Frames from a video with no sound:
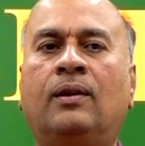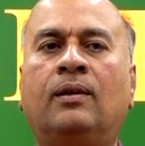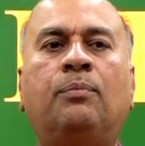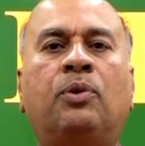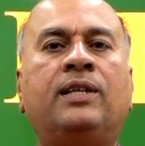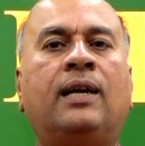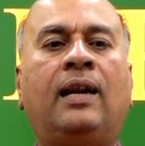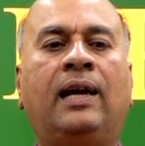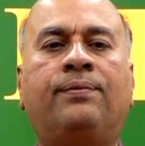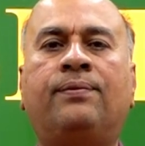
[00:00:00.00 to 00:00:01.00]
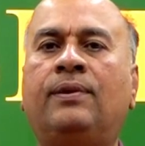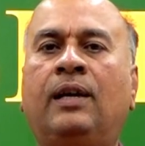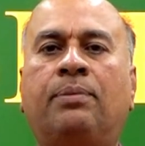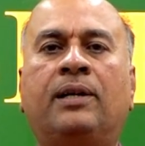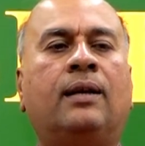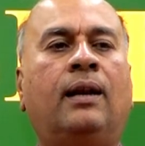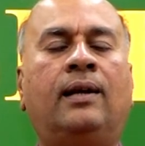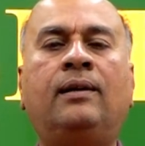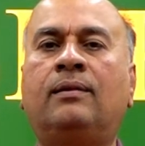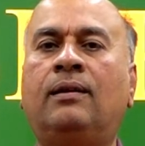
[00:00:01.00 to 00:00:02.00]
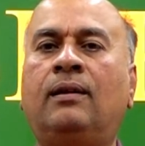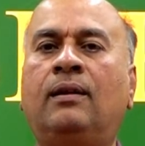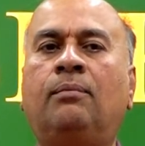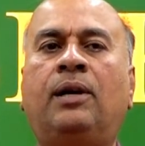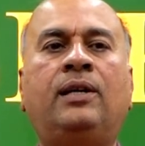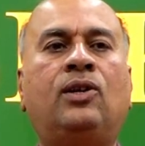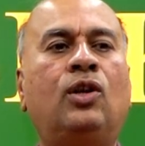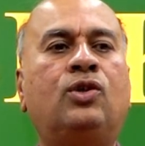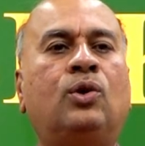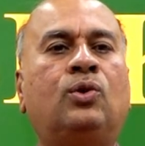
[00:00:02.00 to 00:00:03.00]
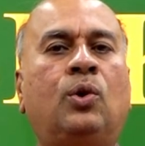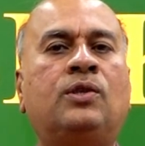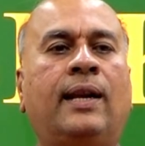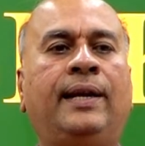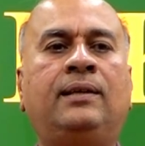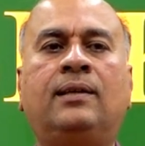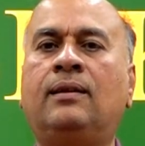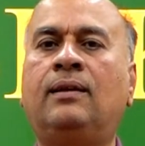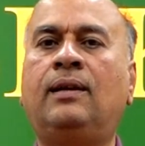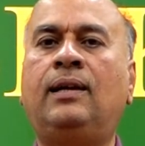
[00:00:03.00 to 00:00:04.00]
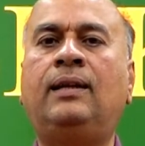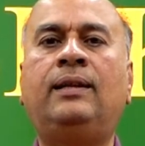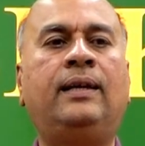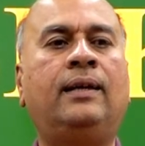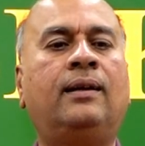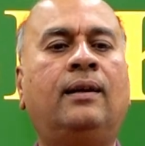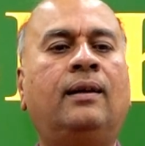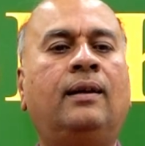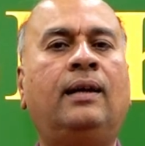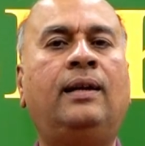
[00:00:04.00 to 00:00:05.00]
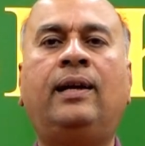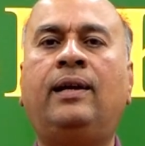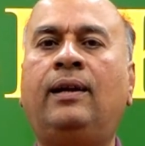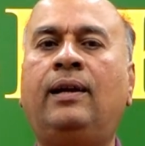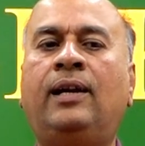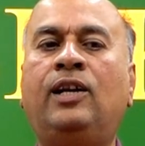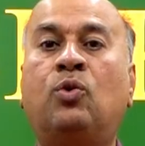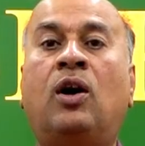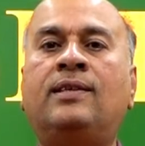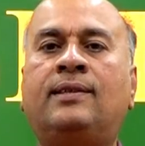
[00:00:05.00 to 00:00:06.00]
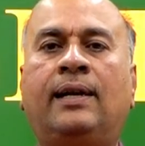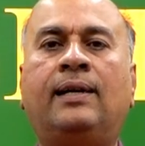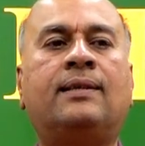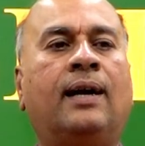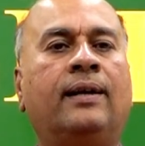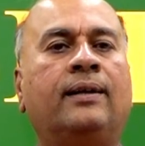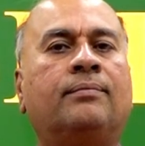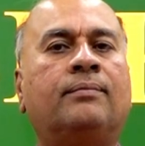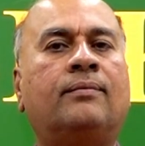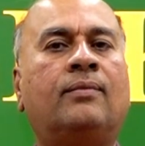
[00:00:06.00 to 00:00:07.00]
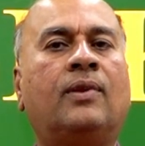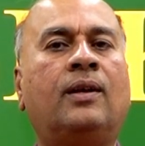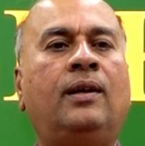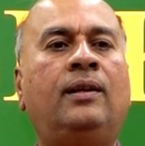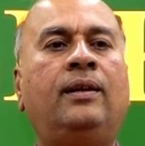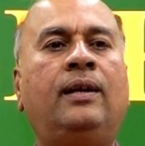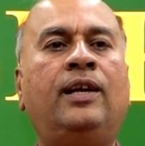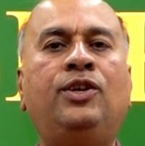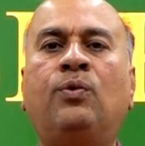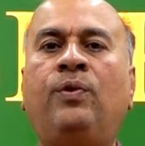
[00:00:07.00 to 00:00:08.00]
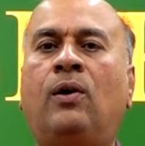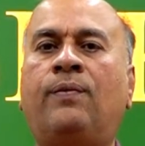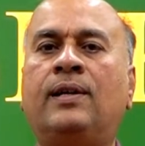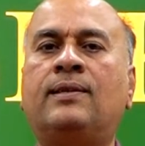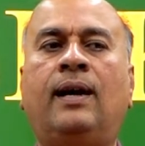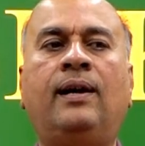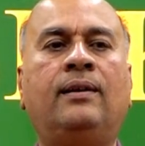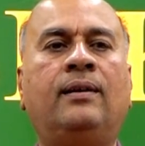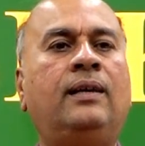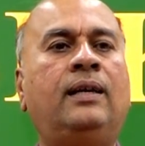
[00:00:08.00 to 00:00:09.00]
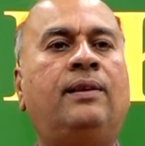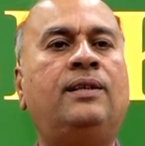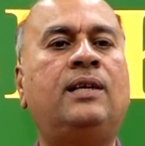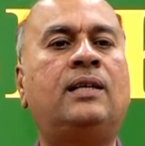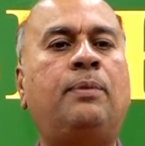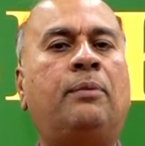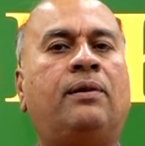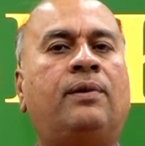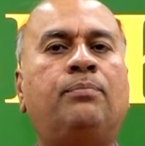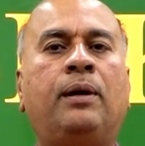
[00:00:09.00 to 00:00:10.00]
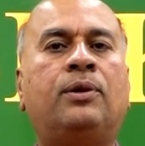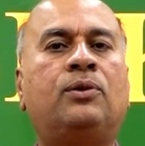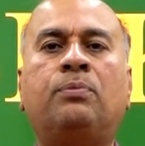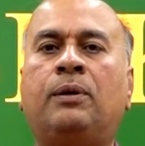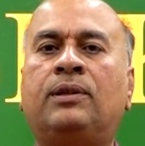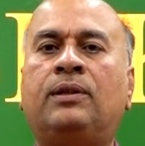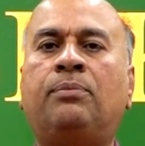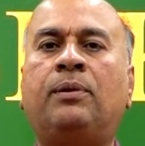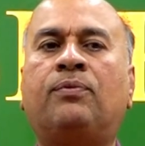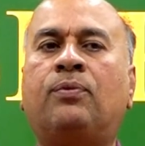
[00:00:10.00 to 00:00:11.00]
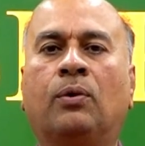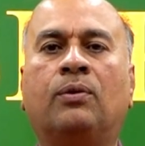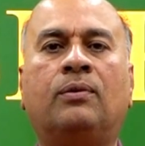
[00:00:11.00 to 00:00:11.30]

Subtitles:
the political life in particular, but it also throws light in a nuanced understanding, in a new way of understanding even GS paper 1, paper 2, paper 3, paper 4.